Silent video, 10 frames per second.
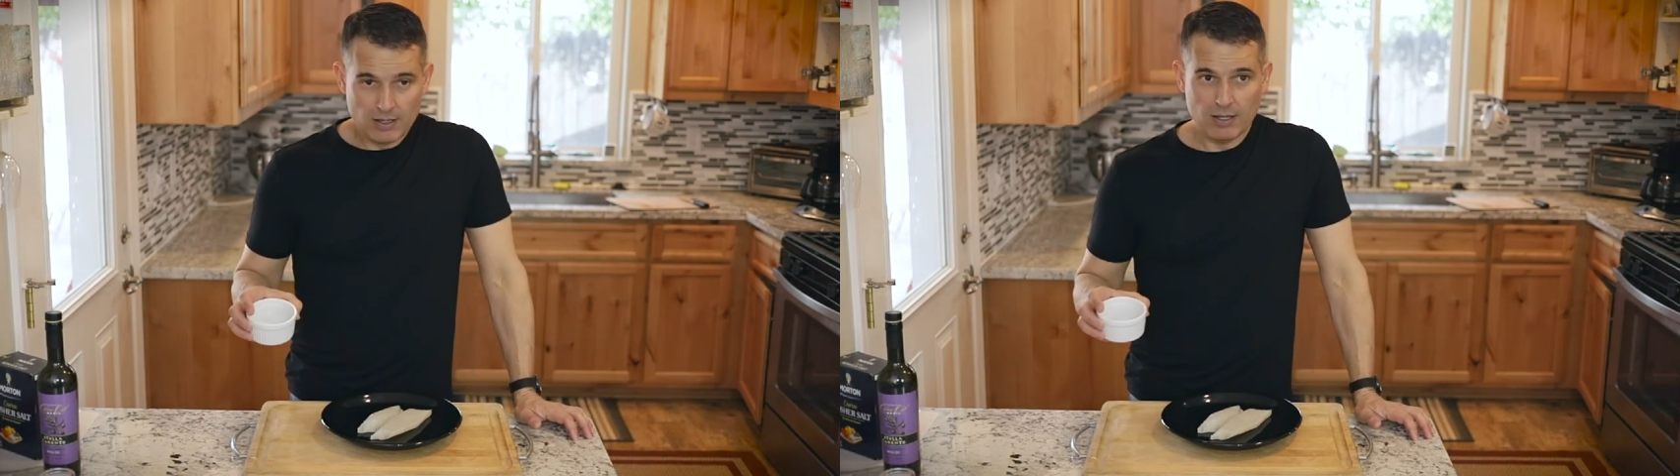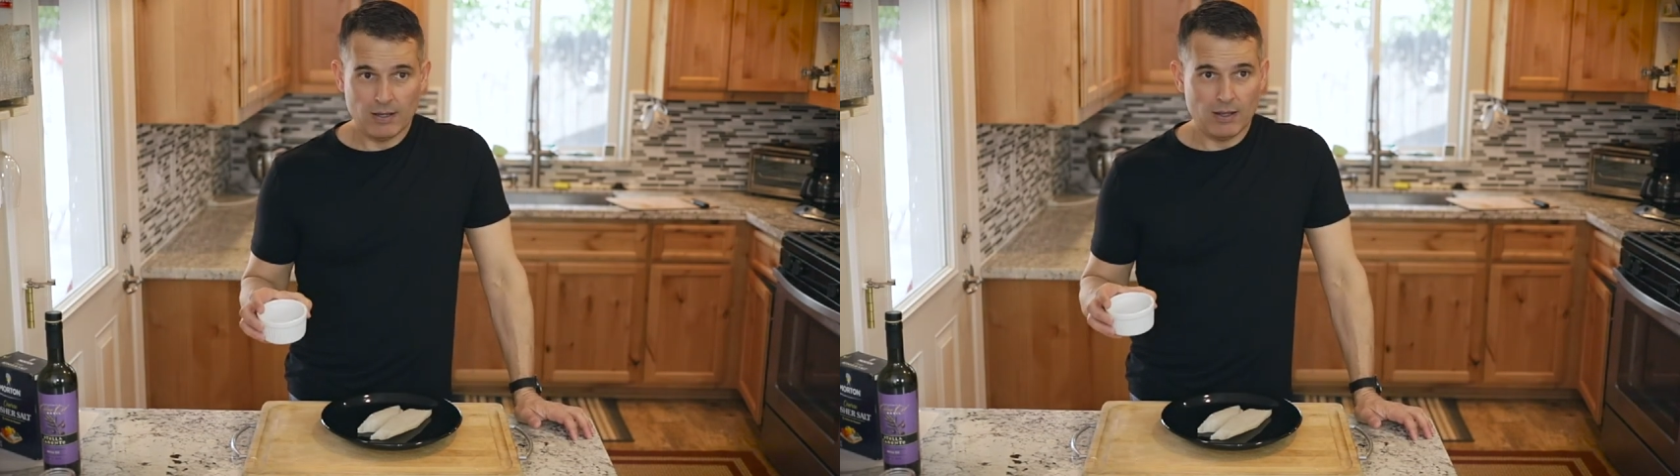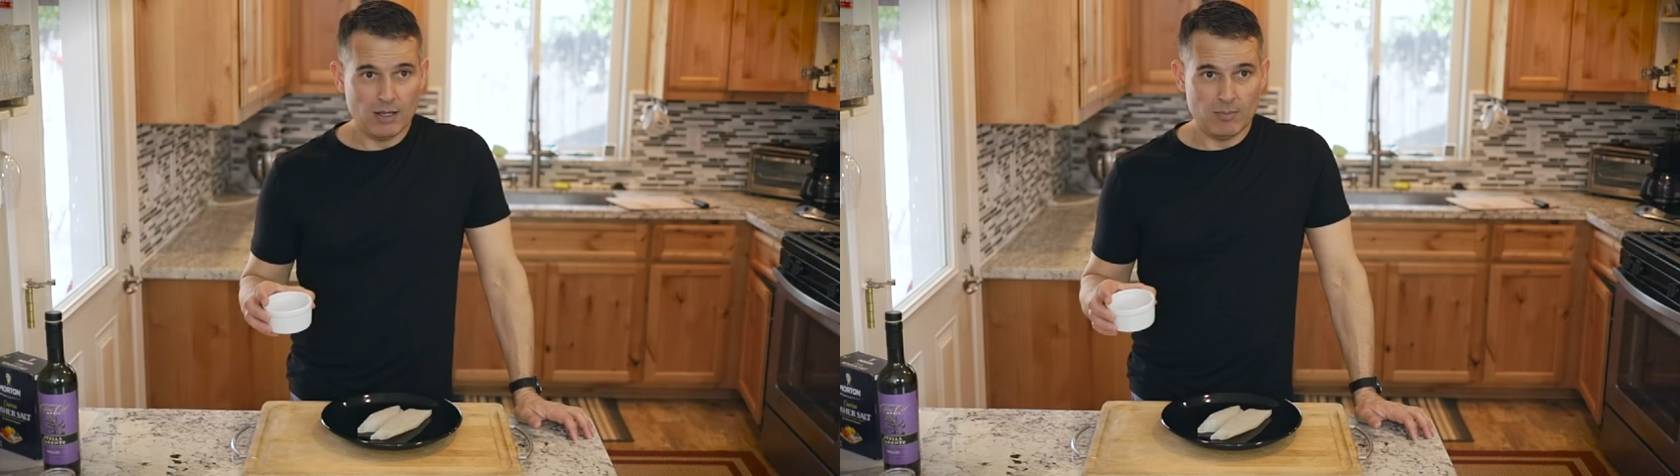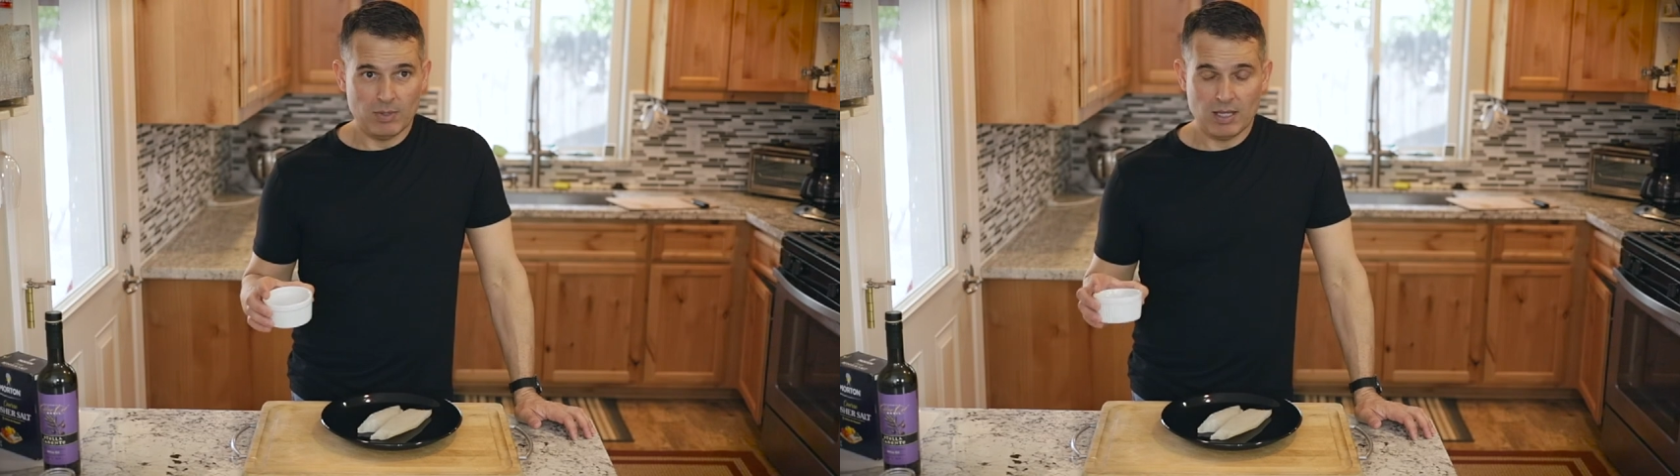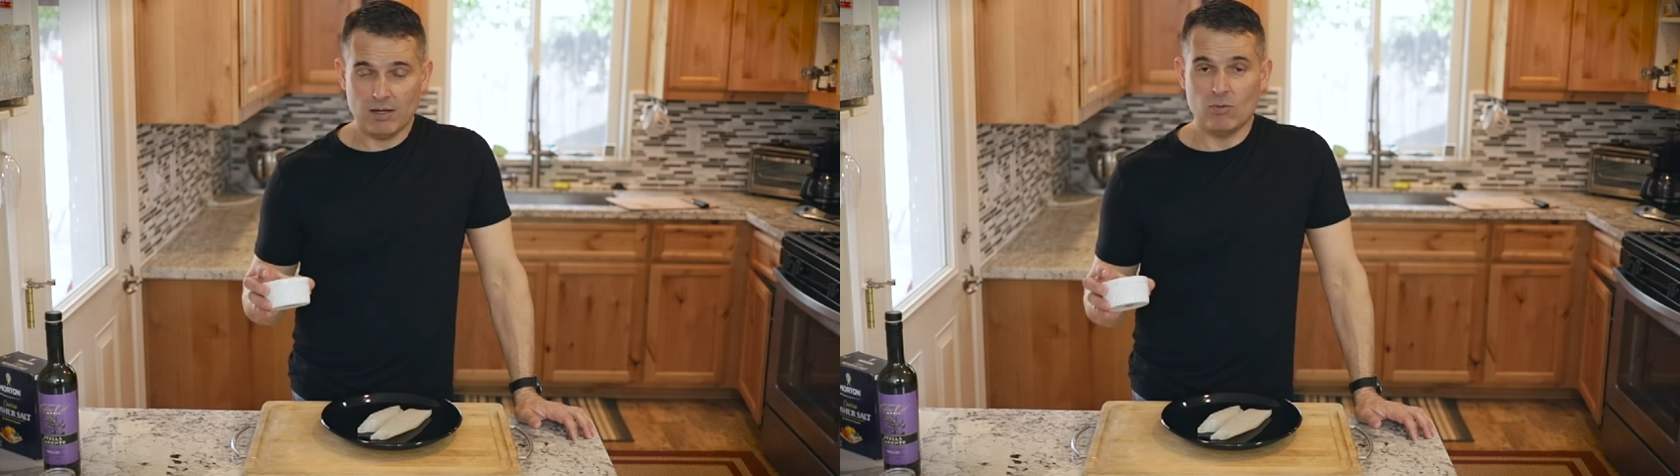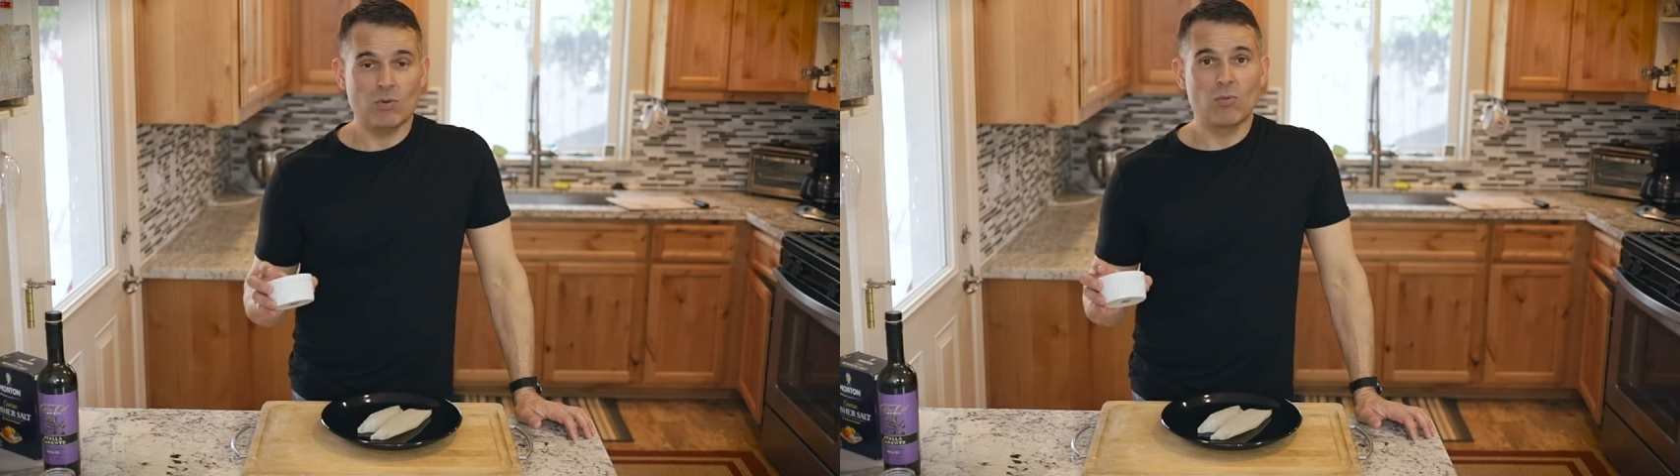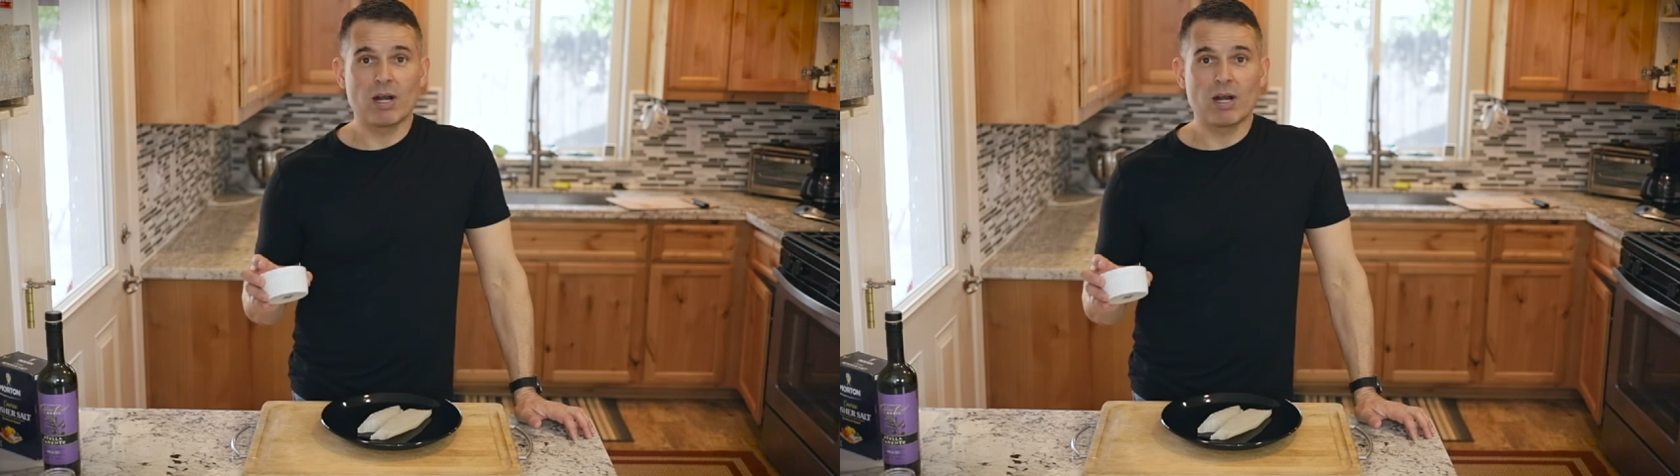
I don't know,